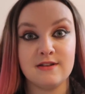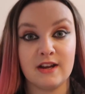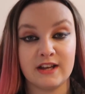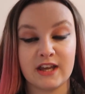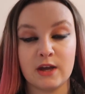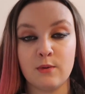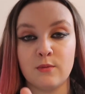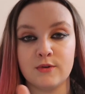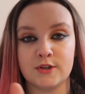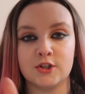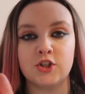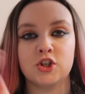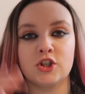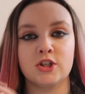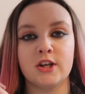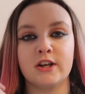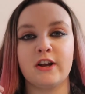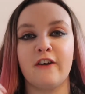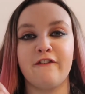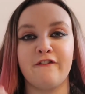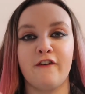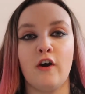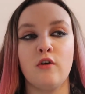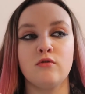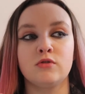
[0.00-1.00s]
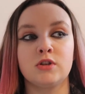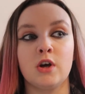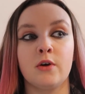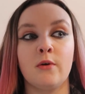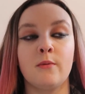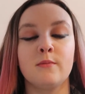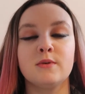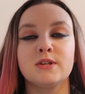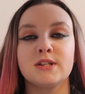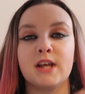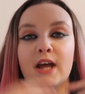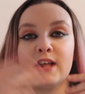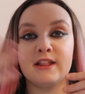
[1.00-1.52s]
Like, it wasn't just like a photo and
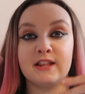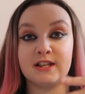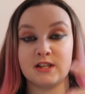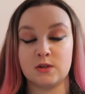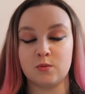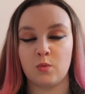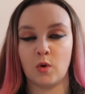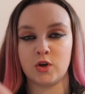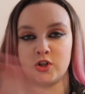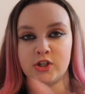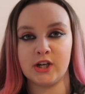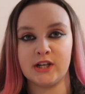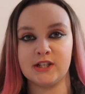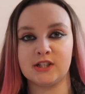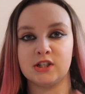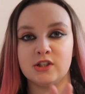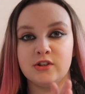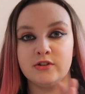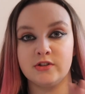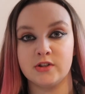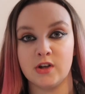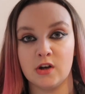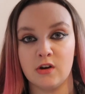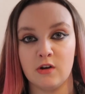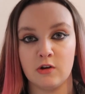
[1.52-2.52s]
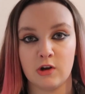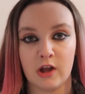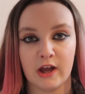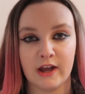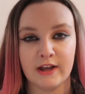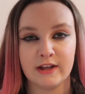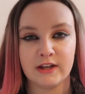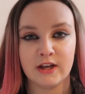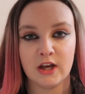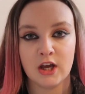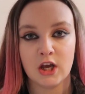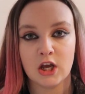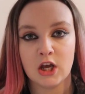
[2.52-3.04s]
was like, this is what Jason used to look
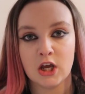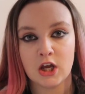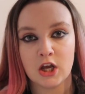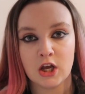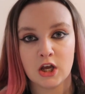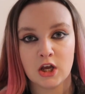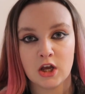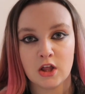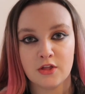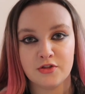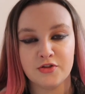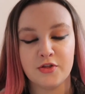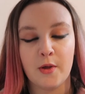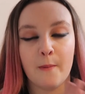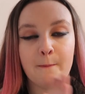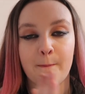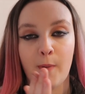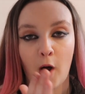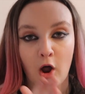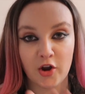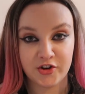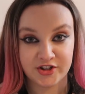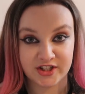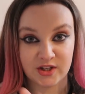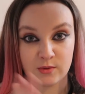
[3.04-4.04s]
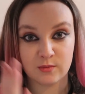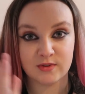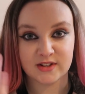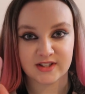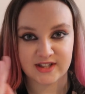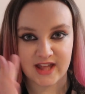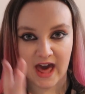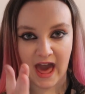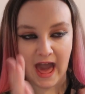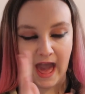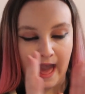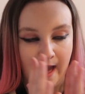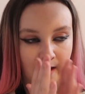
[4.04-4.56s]
like. The body was
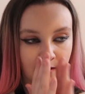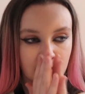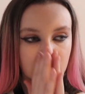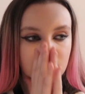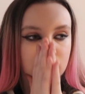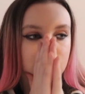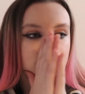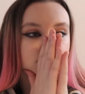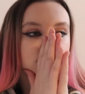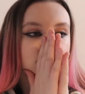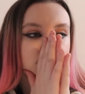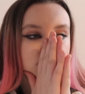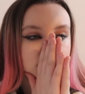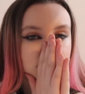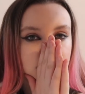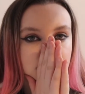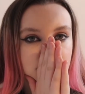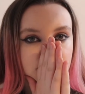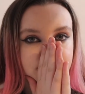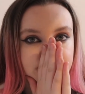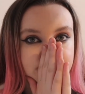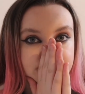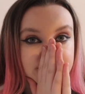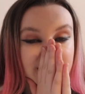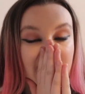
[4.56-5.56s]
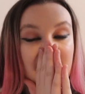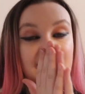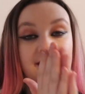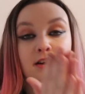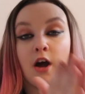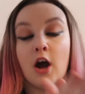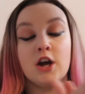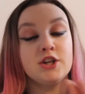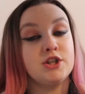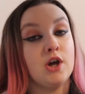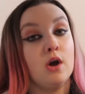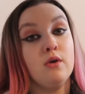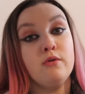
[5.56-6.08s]
there. That,
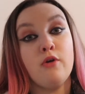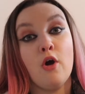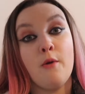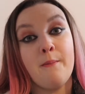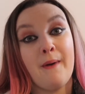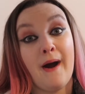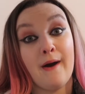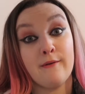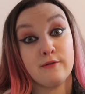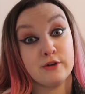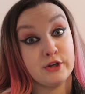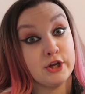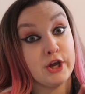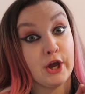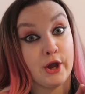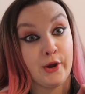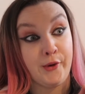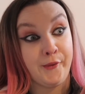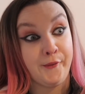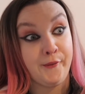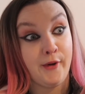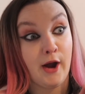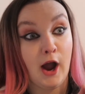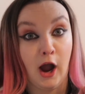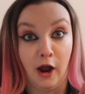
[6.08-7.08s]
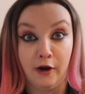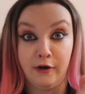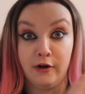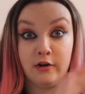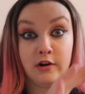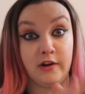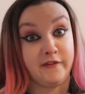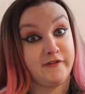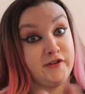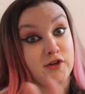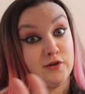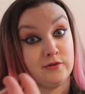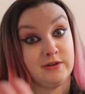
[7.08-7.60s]
I don't know about you. I don't know
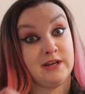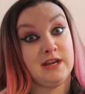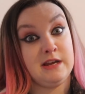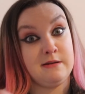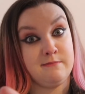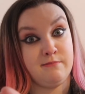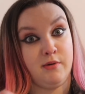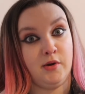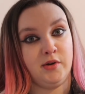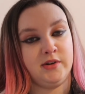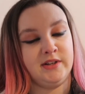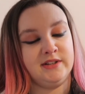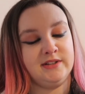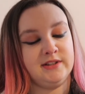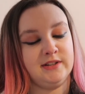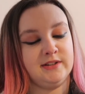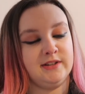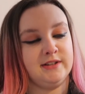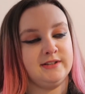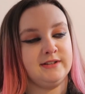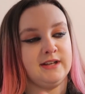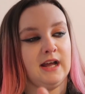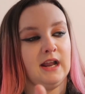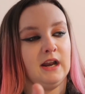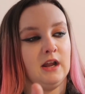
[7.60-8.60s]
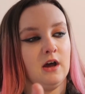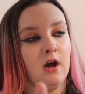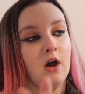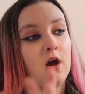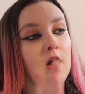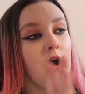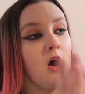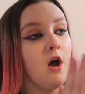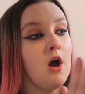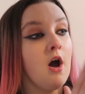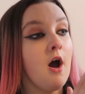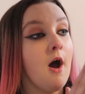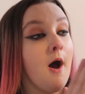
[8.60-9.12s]
if you keep bodies in the cellar,
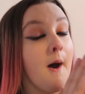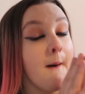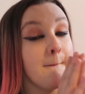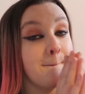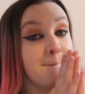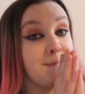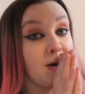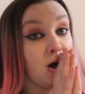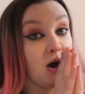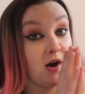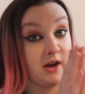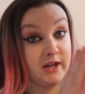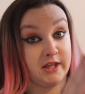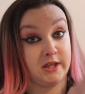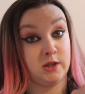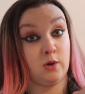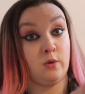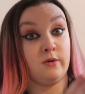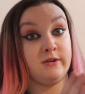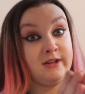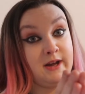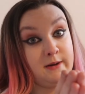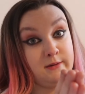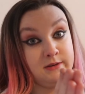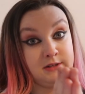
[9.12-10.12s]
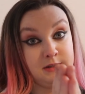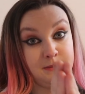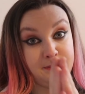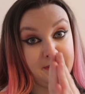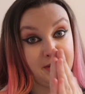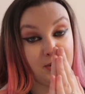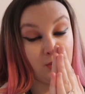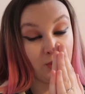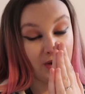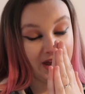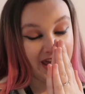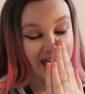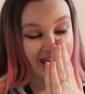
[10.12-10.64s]
but I thought that was a
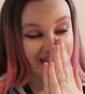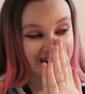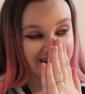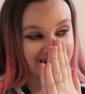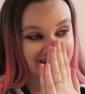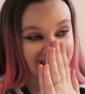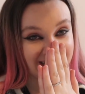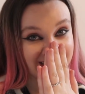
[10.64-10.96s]
bit weird.